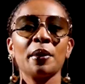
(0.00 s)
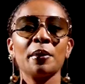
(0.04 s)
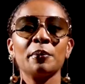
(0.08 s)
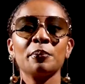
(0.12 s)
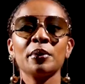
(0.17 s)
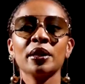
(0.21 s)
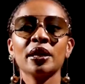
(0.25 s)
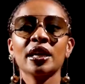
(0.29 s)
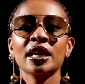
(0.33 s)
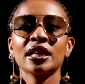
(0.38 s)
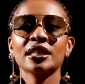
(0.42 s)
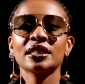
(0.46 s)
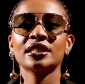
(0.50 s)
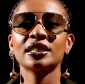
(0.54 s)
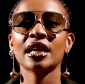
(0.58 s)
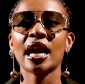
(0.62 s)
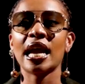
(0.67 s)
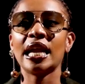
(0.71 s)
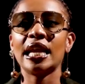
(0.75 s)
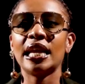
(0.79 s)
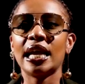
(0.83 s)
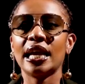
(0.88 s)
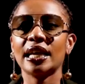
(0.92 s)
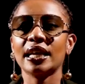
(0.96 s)
Biggest
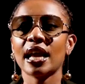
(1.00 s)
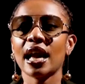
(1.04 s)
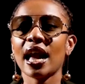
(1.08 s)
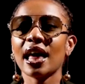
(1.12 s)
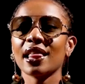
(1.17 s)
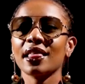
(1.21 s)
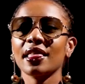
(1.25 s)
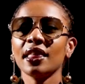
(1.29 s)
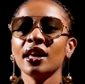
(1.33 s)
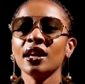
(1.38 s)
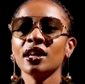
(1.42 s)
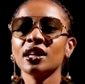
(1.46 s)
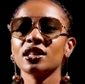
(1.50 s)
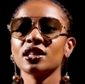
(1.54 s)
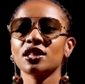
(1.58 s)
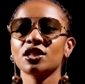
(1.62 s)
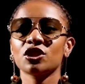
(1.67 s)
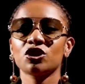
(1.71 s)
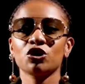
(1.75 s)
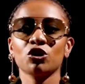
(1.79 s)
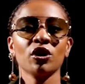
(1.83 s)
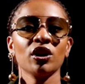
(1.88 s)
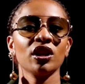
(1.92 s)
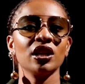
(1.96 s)
highlight, I think
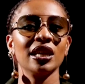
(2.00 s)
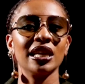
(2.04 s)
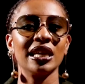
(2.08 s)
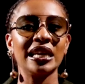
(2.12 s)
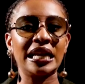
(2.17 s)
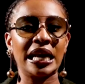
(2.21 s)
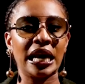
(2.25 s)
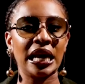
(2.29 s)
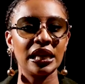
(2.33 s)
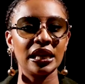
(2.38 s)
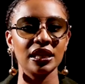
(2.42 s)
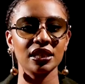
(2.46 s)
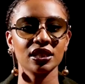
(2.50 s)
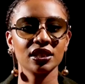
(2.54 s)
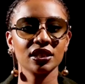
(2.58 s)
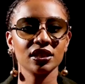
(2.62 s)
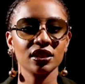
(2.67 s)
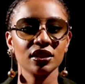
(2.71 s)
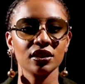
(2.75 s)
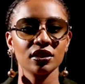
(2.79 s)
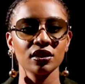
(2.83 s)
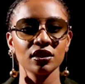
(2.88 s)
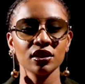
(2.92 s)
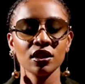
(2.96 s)
it's joining
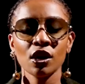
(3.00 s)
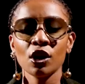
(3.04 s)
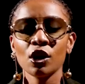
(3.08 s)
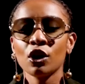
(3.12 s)
Galaxy.